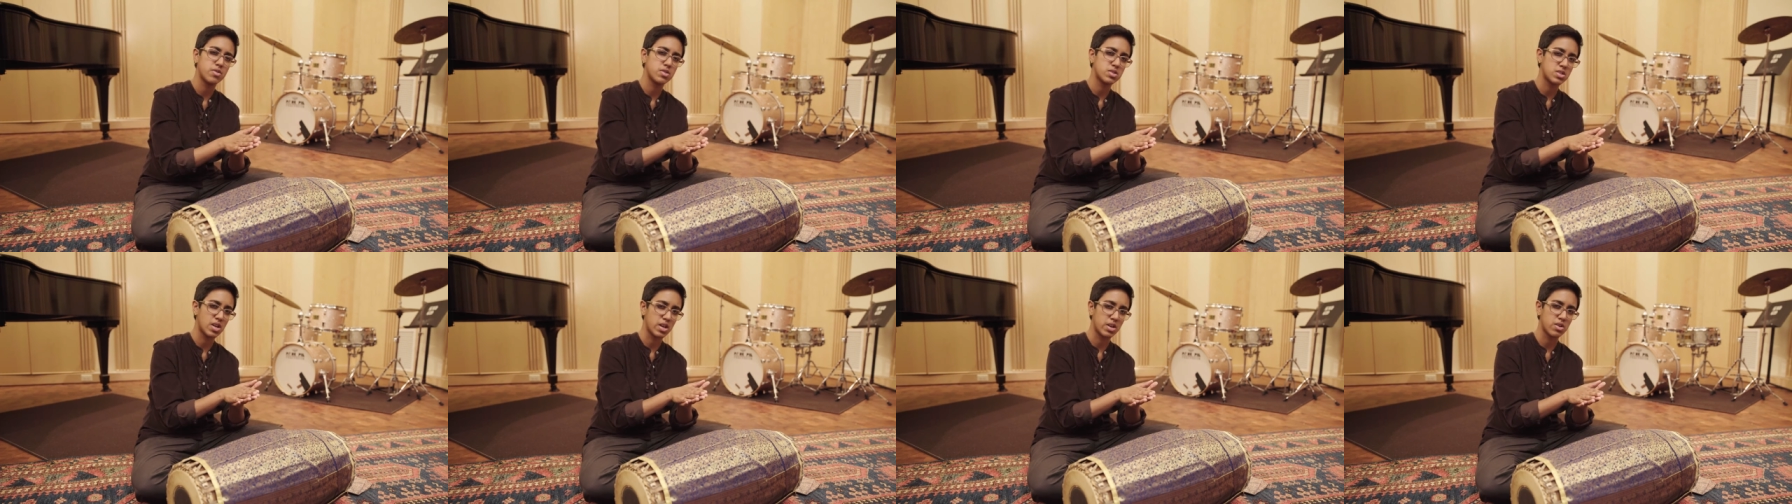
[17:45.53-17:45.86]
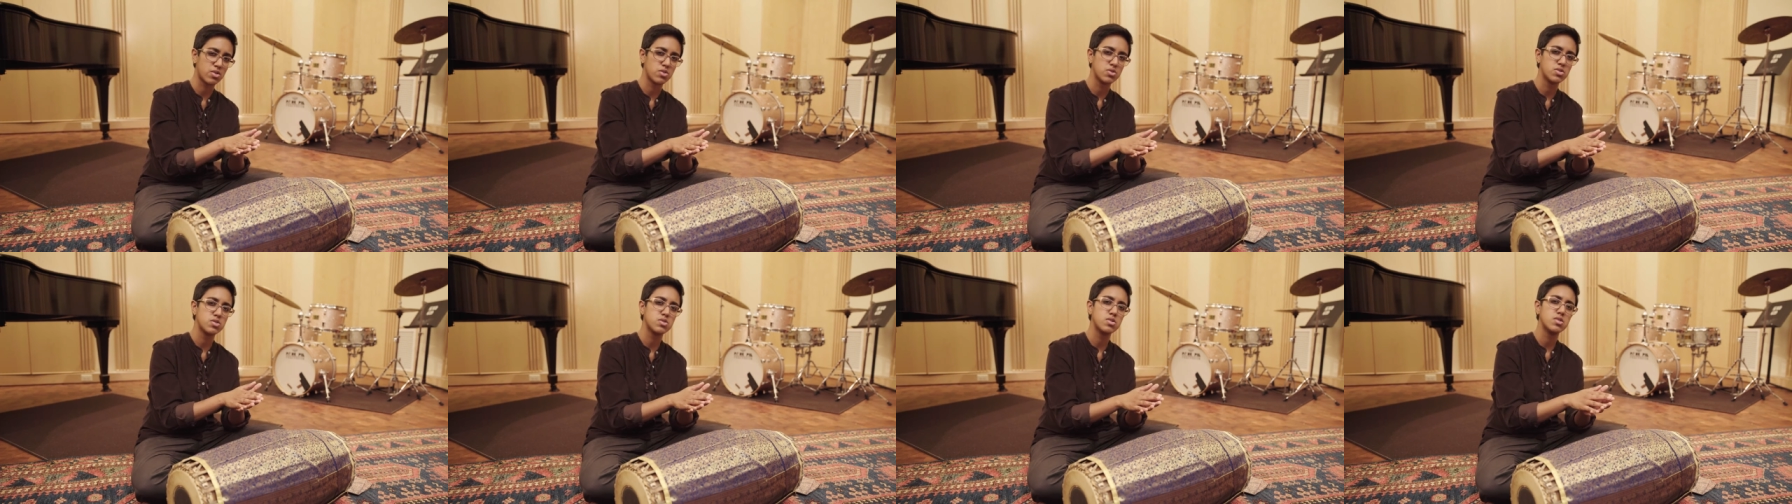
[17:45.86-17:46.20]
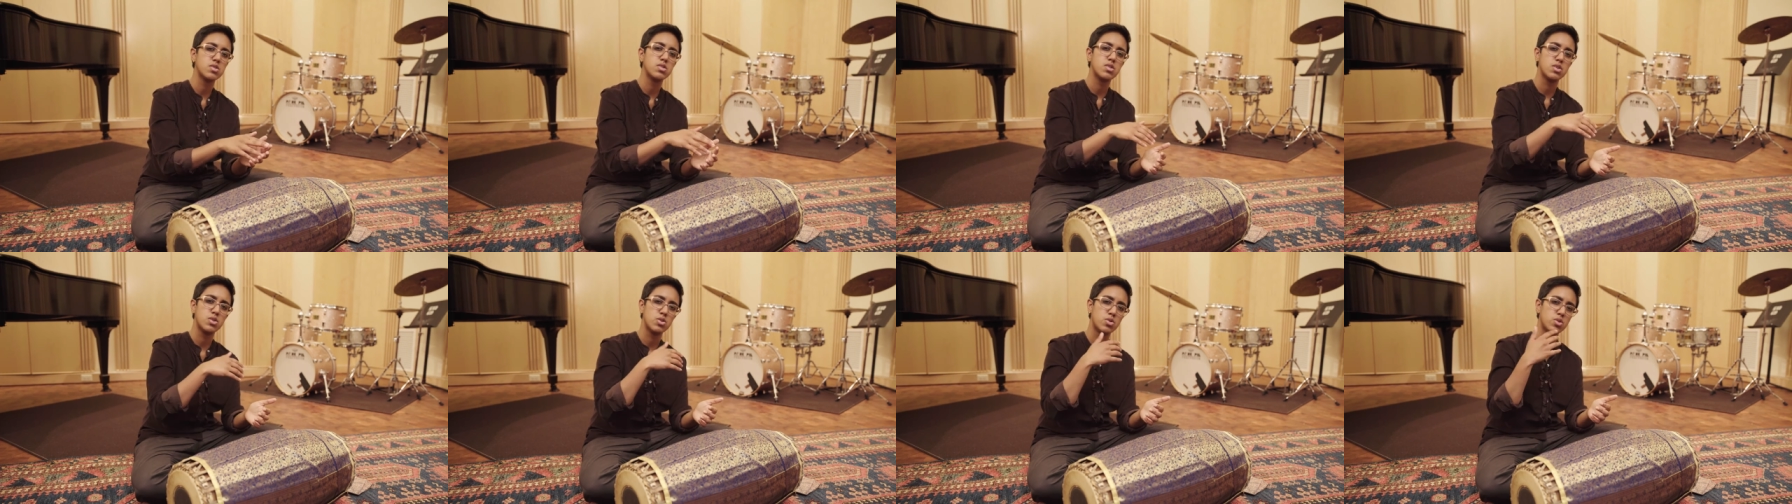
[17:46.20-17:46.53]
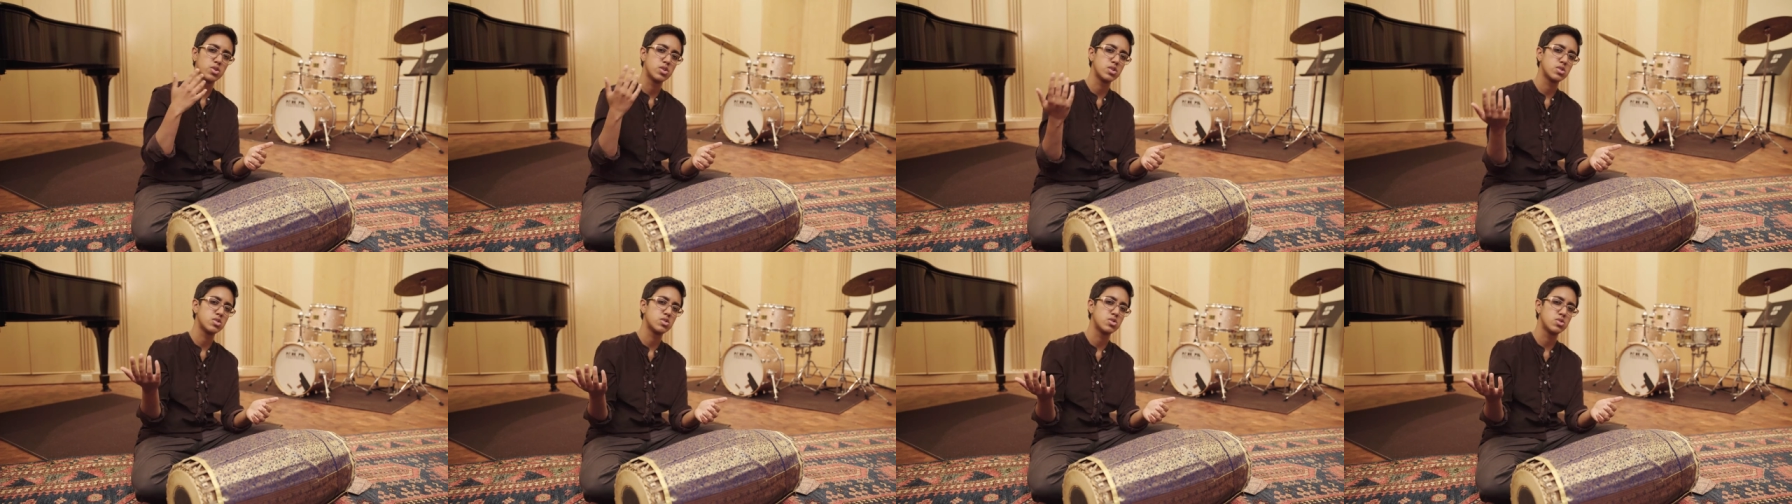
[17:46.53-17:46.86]
cycles in
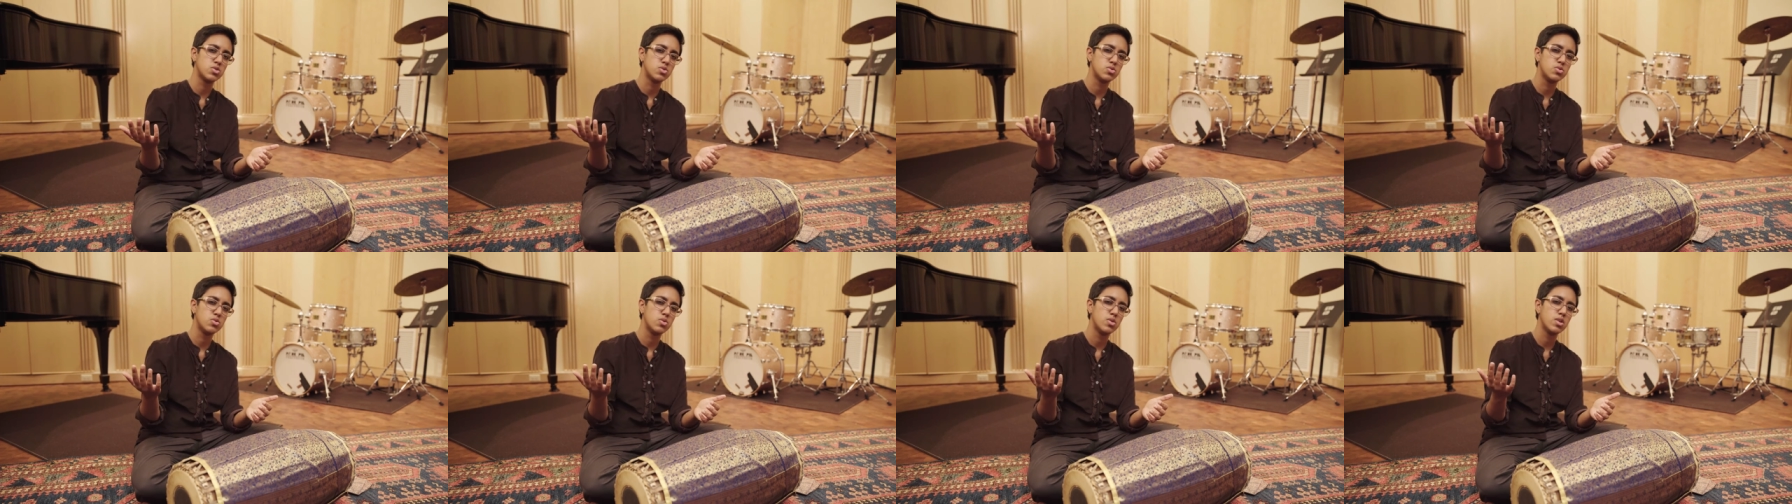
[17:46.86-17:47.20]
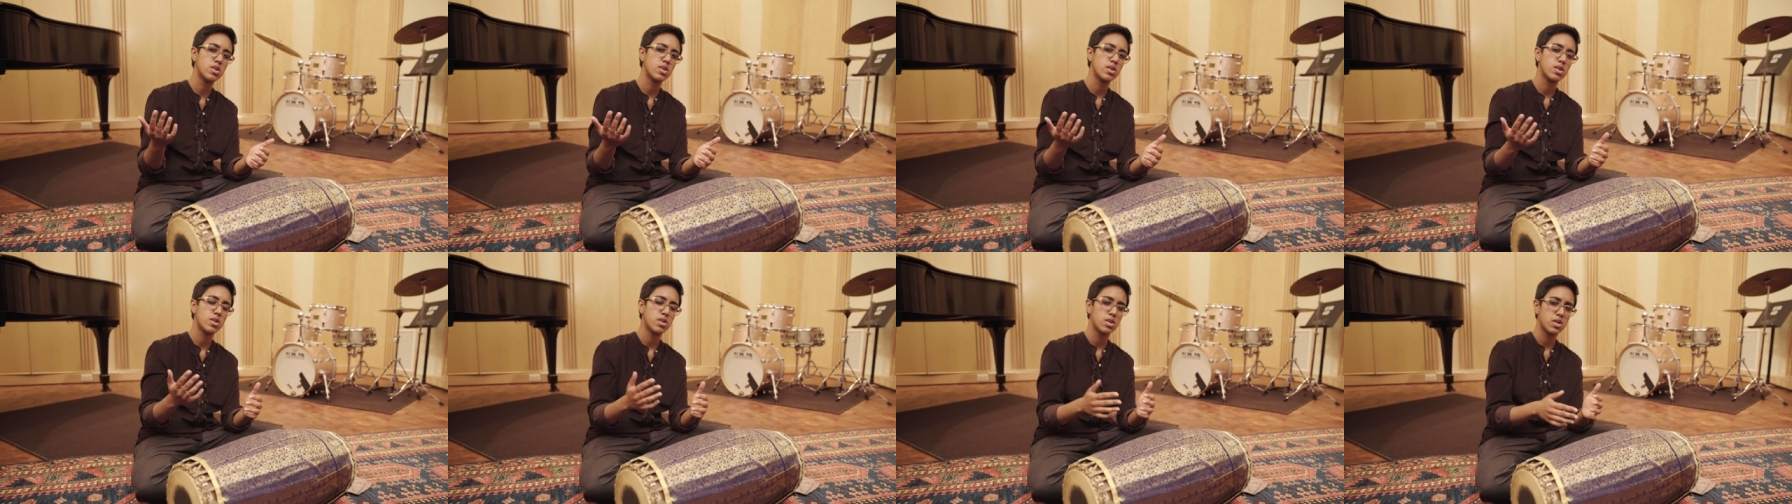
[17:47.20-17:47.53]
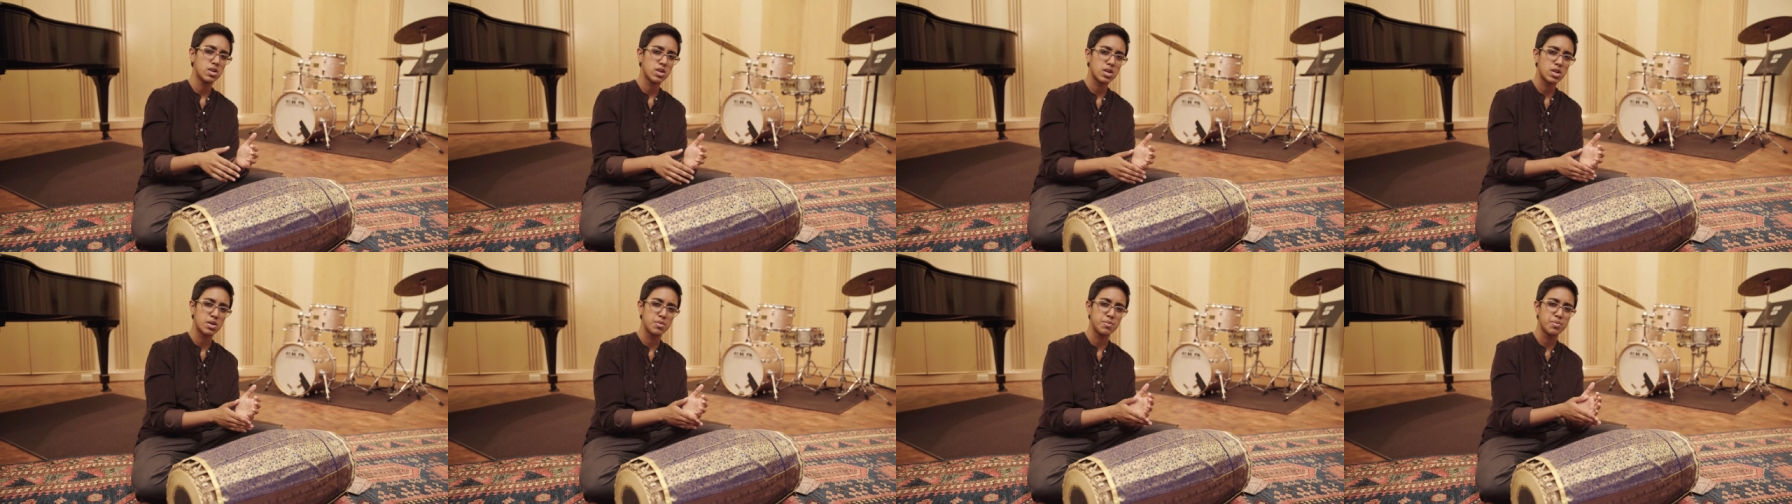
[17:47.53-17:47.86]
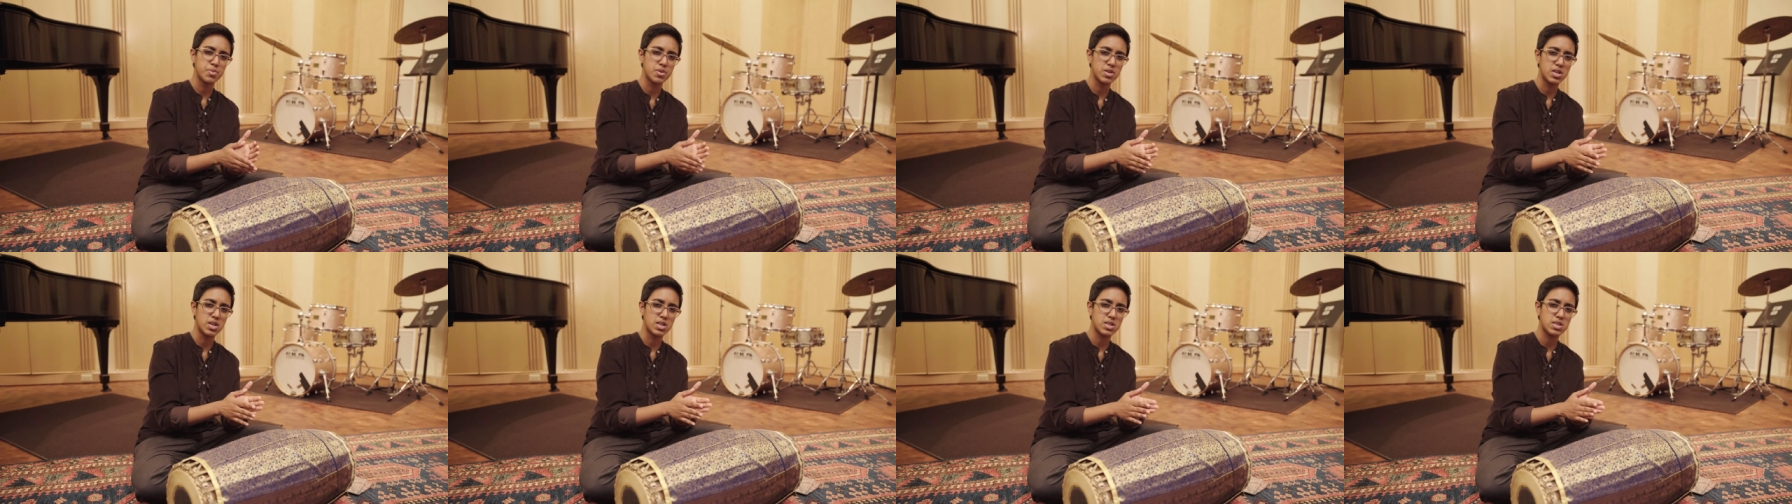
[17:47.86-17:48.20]
order to
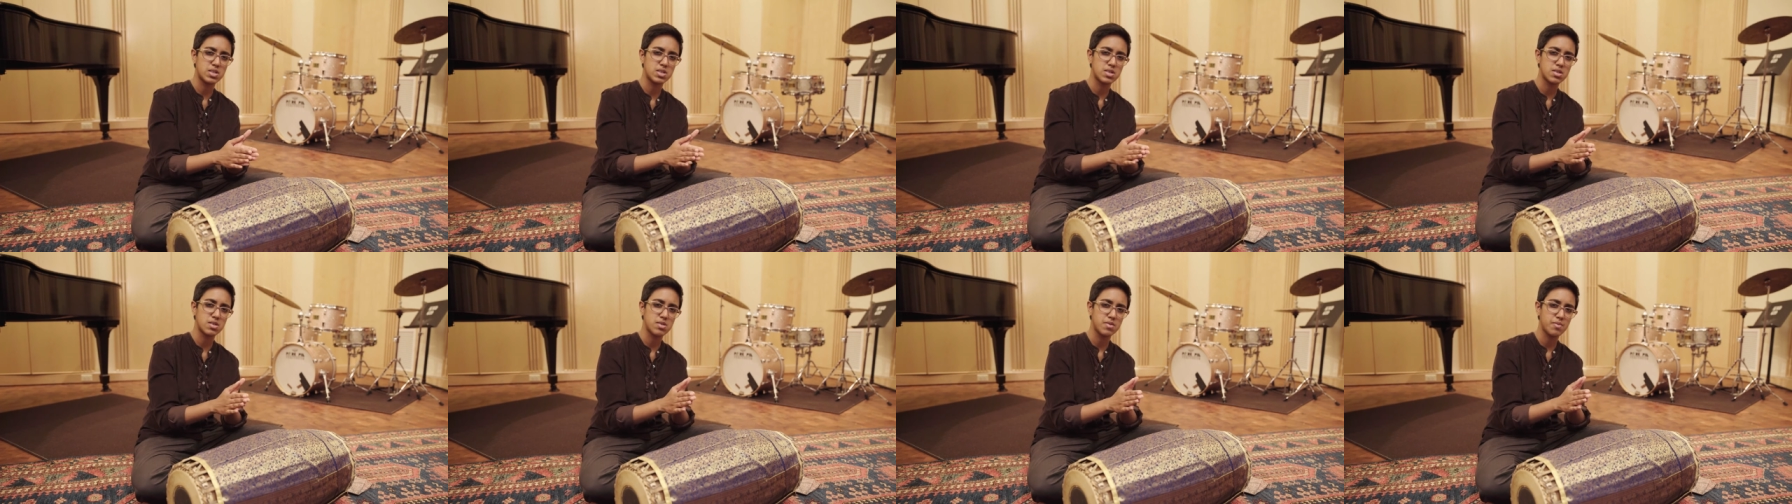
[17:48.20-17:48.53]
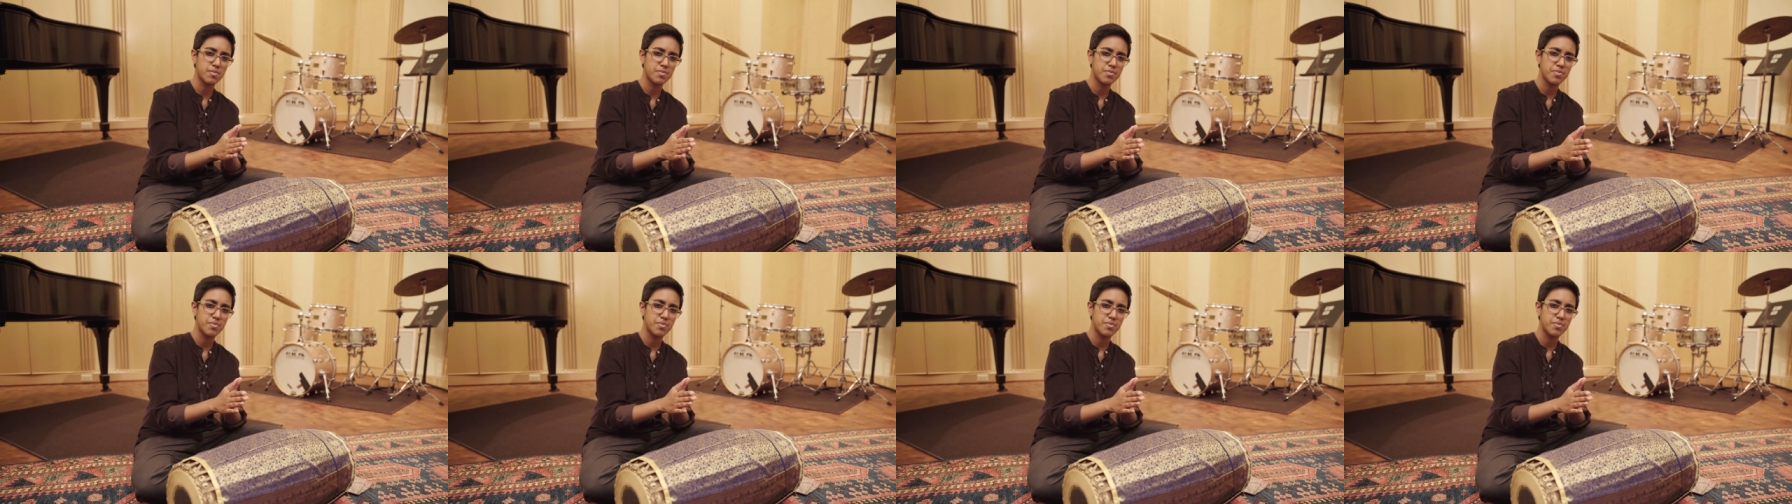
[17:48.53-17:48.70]
complete